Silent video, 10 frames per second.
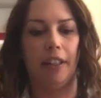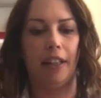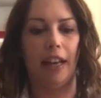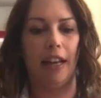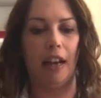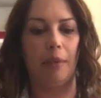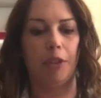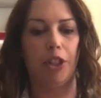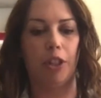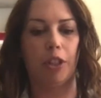And I'm
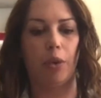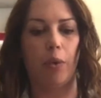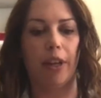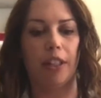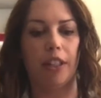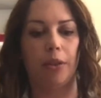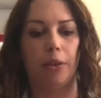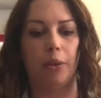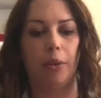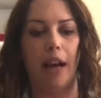just going
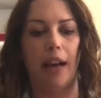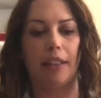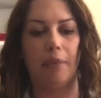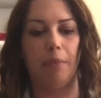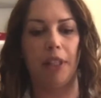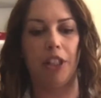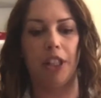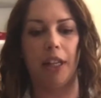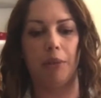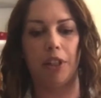to, as I'm pinching
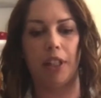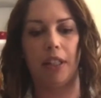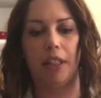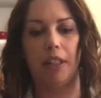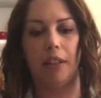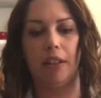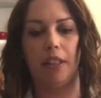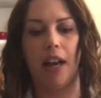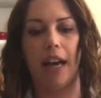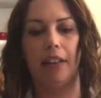it, I'm just going to
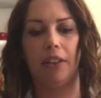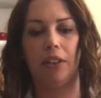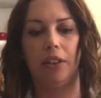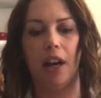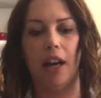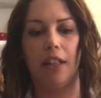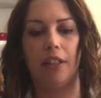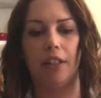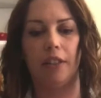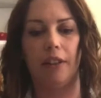tie a little knot
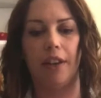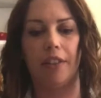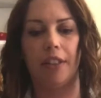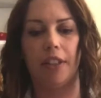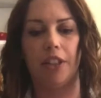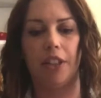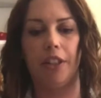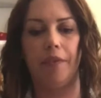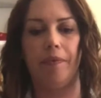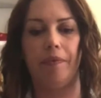around the
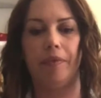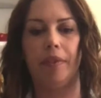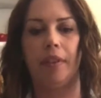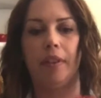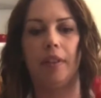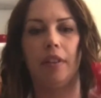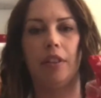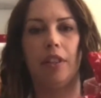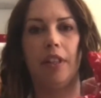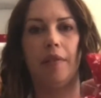center. You can
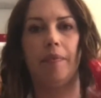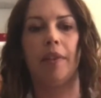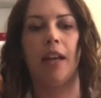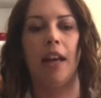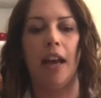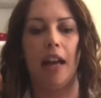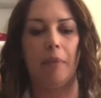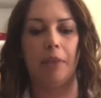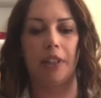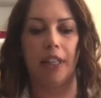see? And
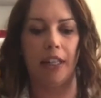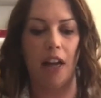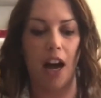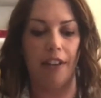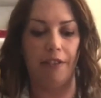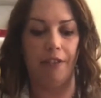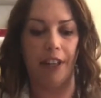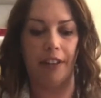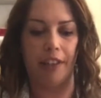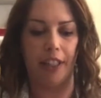I'm just going to knot it
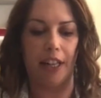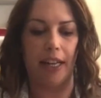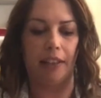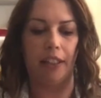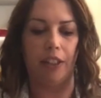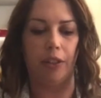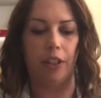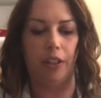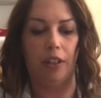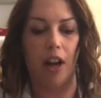very, very tightly. You
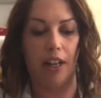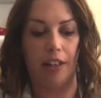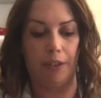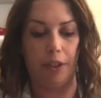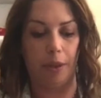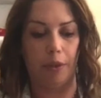can knot it a few times.